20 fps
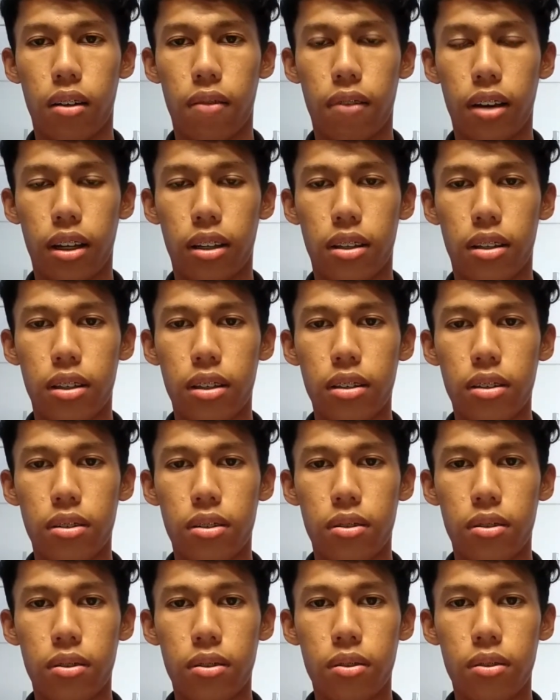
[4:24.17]
vector,
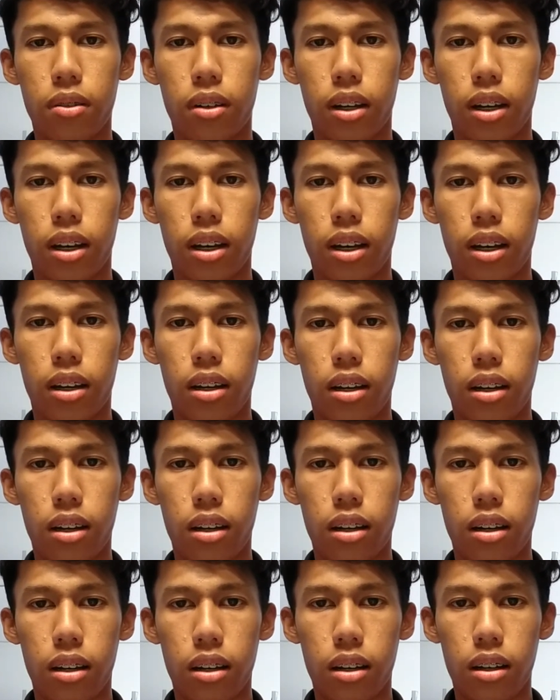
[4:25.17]
so
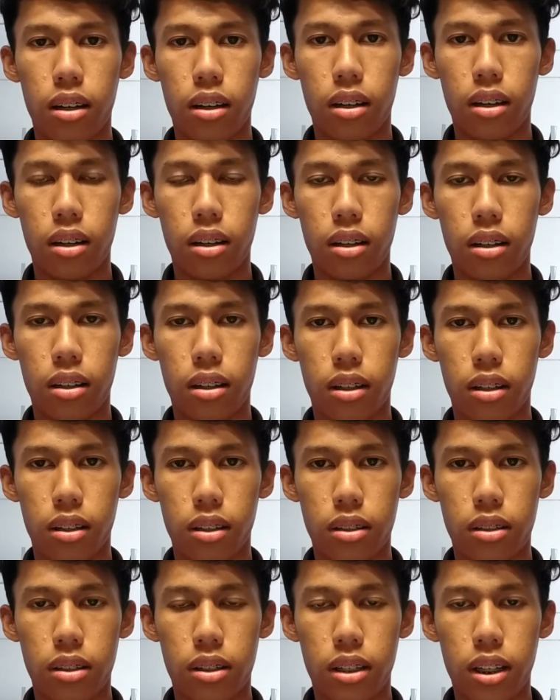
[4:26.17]
the
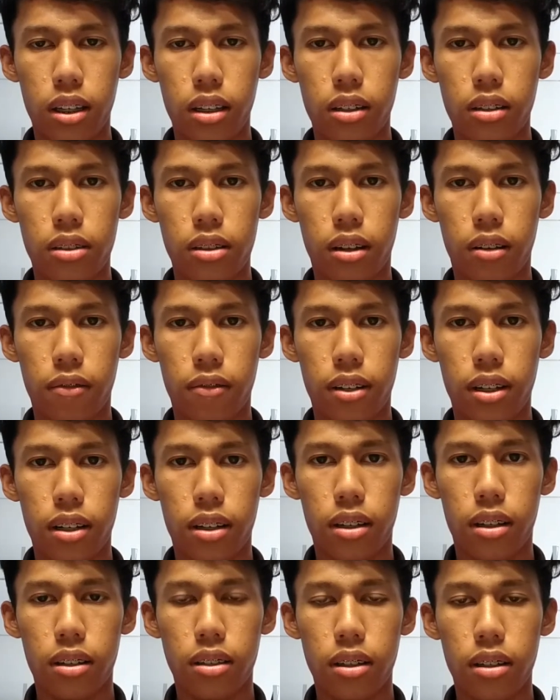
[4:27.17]
tails of
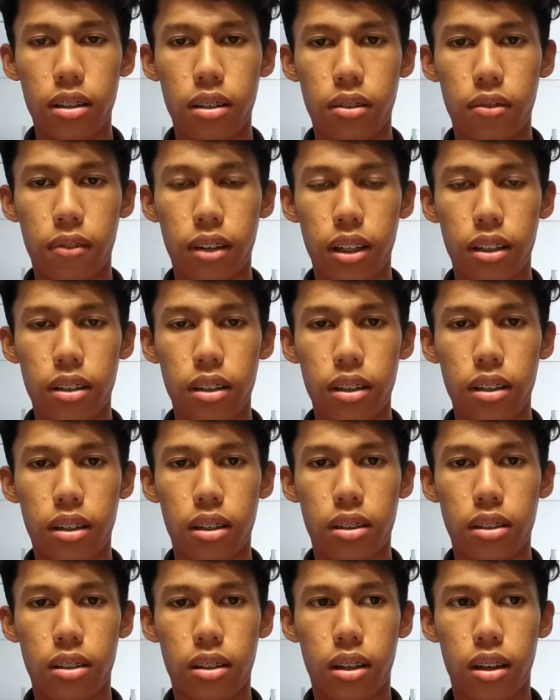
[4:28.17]
the third vector
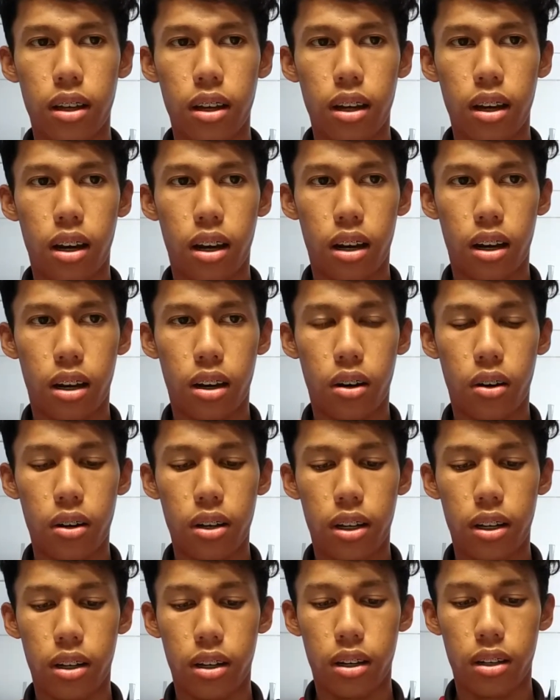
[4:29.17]
is
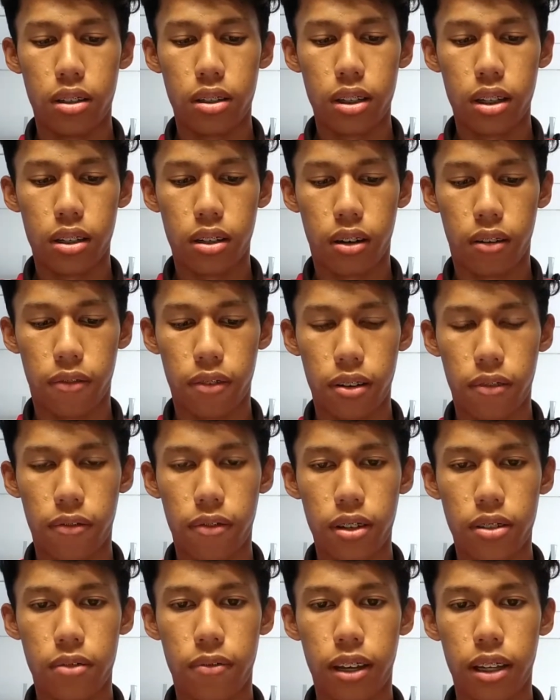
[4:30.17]
on the tail of the
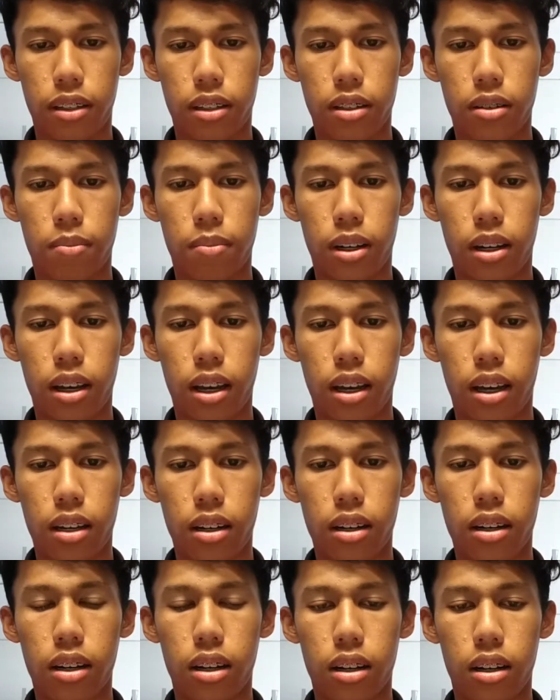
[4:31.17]
first vector,
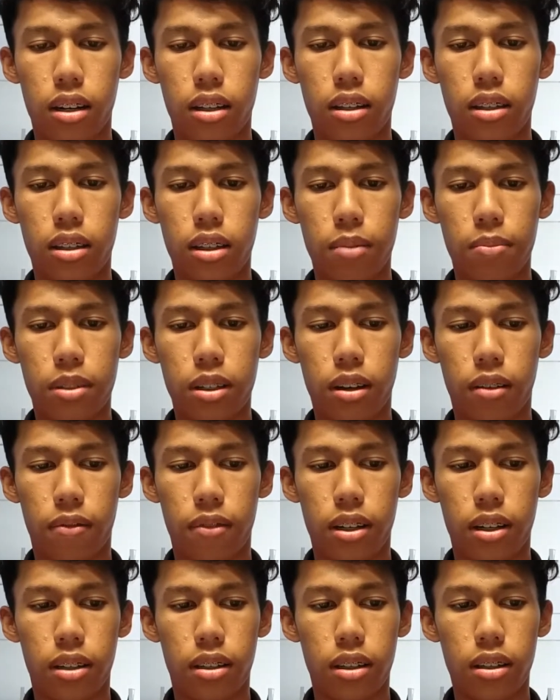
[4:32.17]
and the tips of
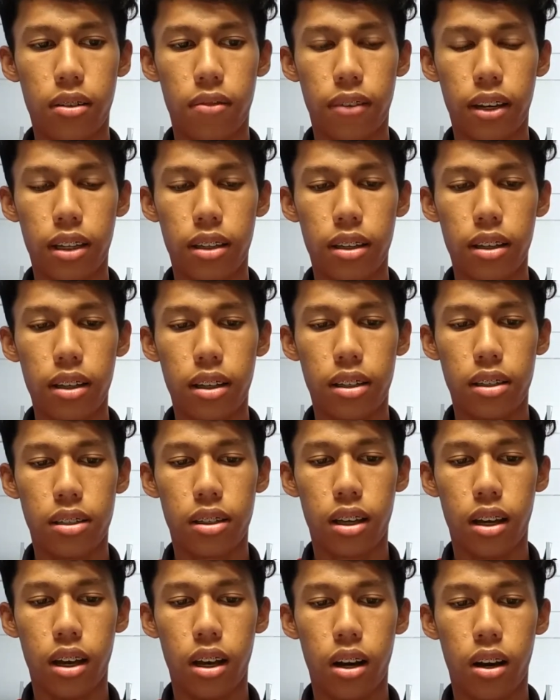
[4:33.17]
the third vector
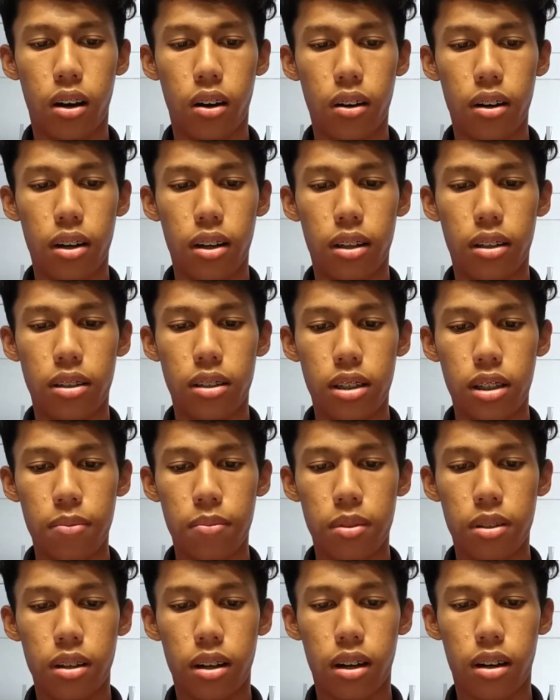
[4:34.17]
is on the
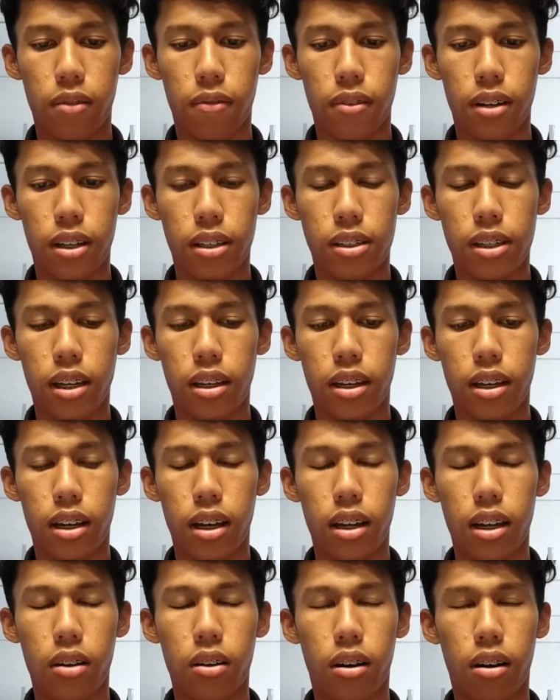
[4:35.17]
tips of the
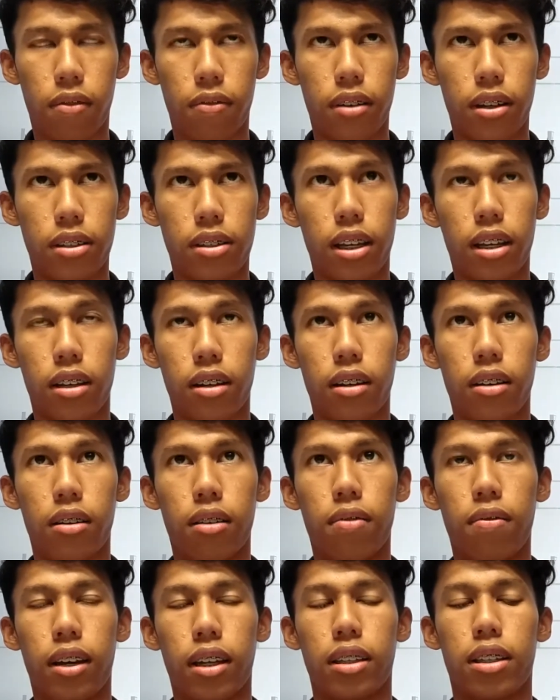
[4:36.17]

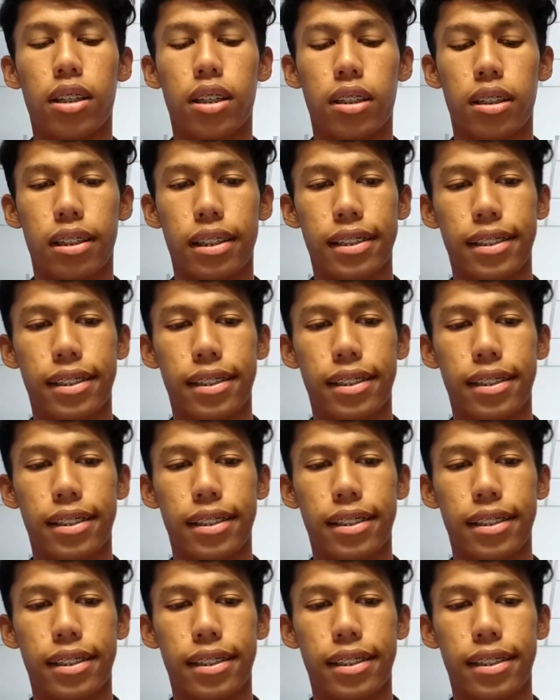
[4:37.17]
second vector.